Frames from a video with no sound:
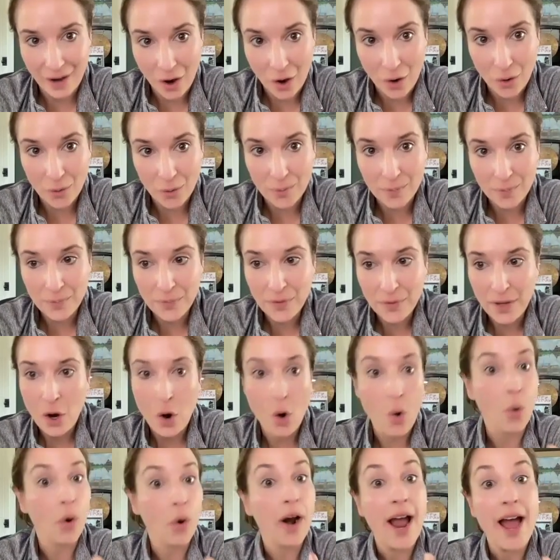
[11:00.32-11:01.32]
home
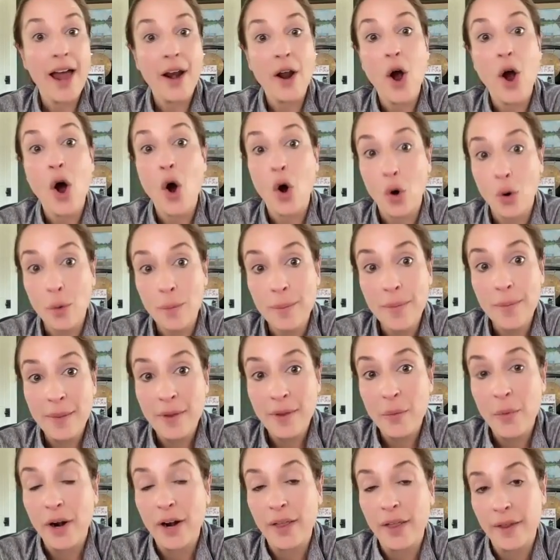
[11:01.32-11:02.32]
or at home. Maybe
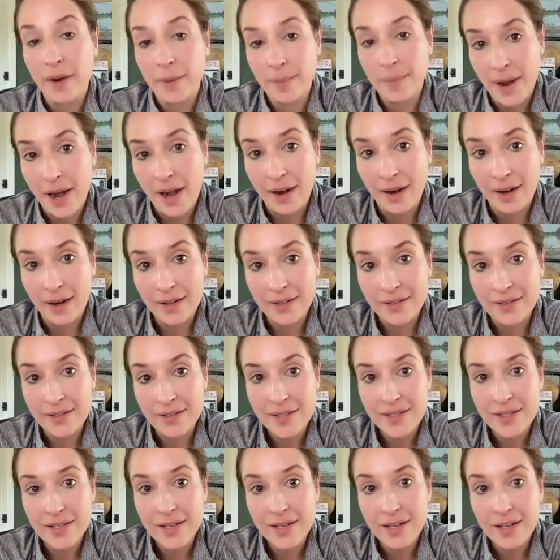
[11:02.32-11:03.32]
one of their
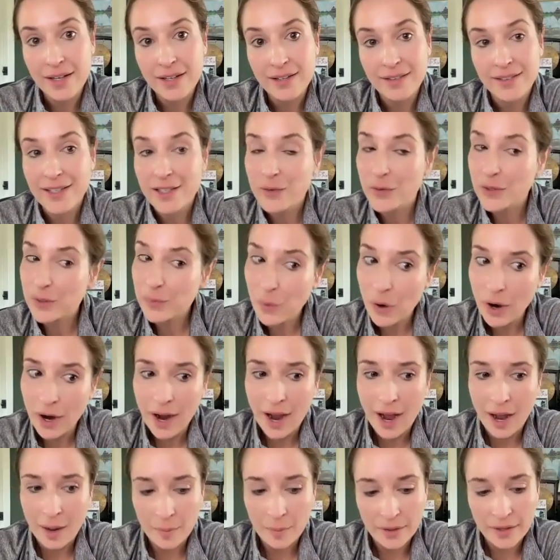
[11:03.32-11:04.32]
parents, this was more
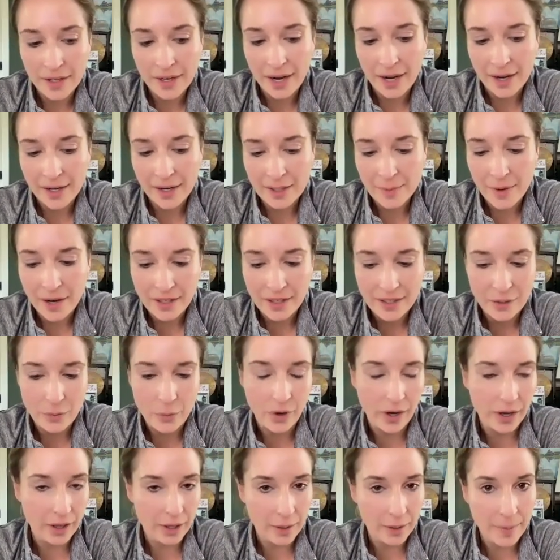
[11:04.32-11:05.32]
common than I expected.
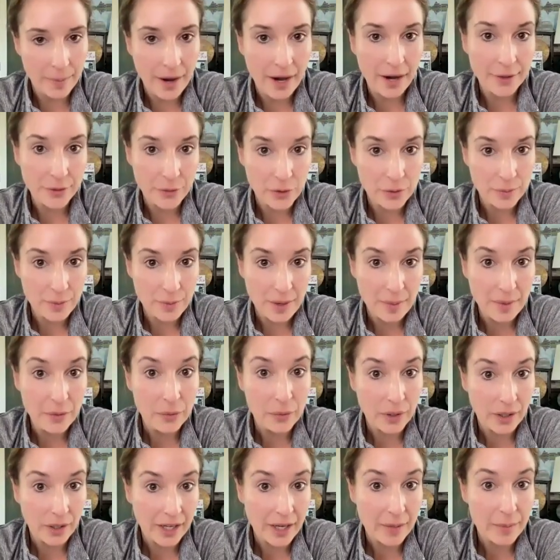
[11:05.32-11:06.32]
One of their parents was maybe
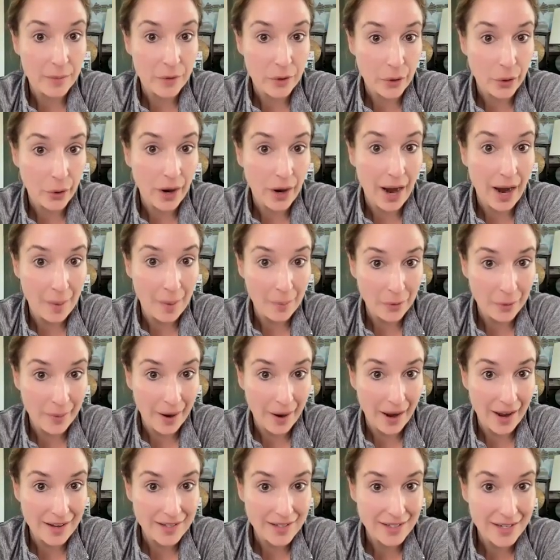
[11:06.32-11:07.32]
really
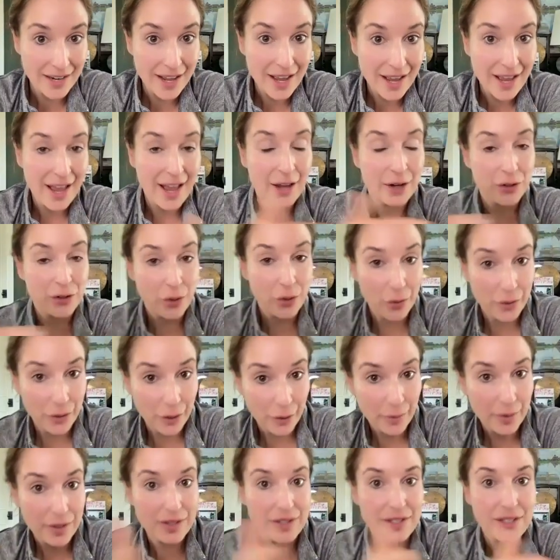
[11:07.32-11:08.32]
immunocompromised. And so there
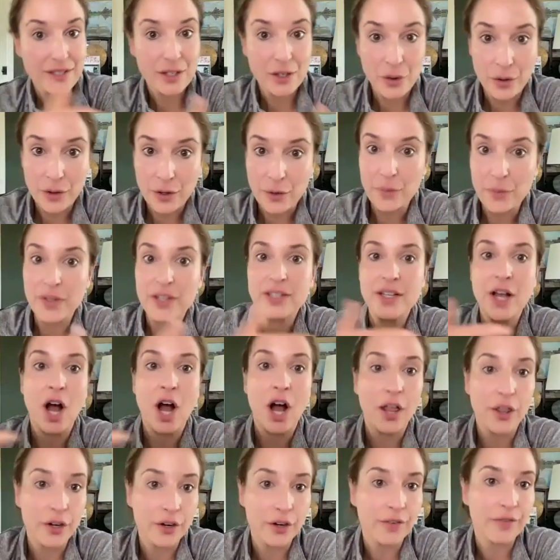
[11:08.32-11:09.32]
was, you know, there were these
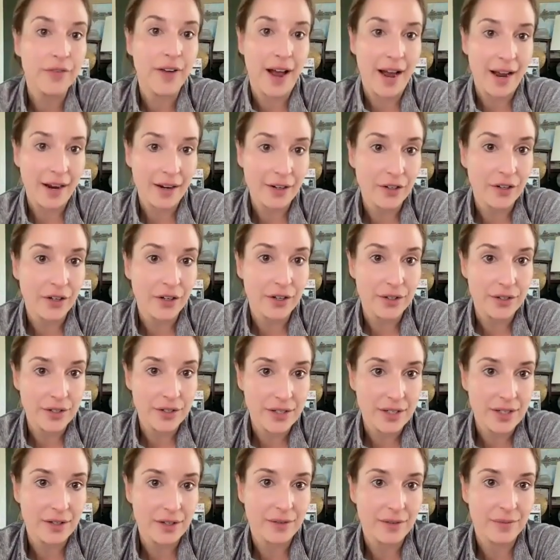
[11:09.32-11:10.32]
other factors
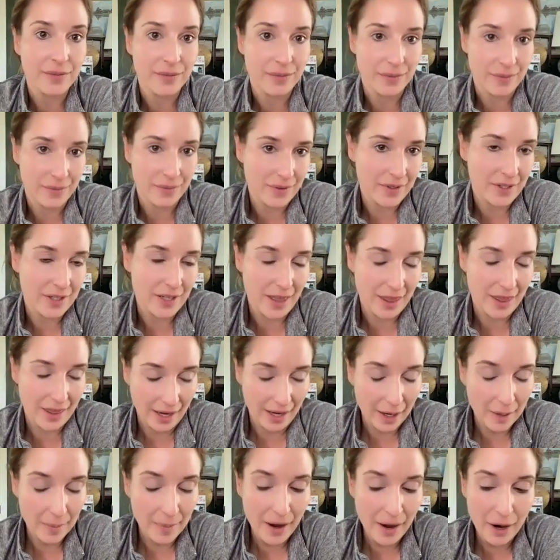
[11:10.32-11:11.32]
to
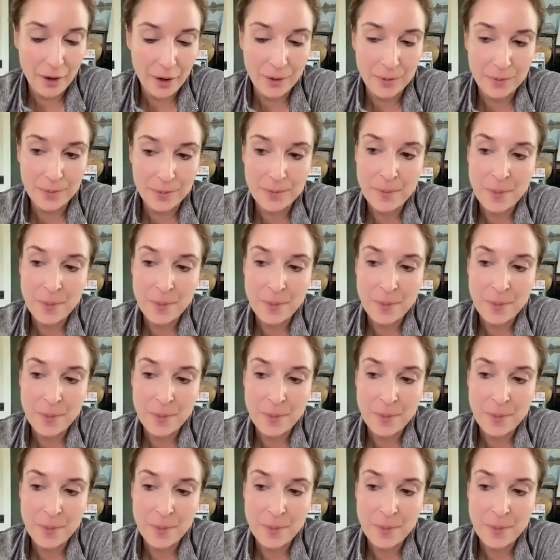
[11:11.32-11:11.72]
think about.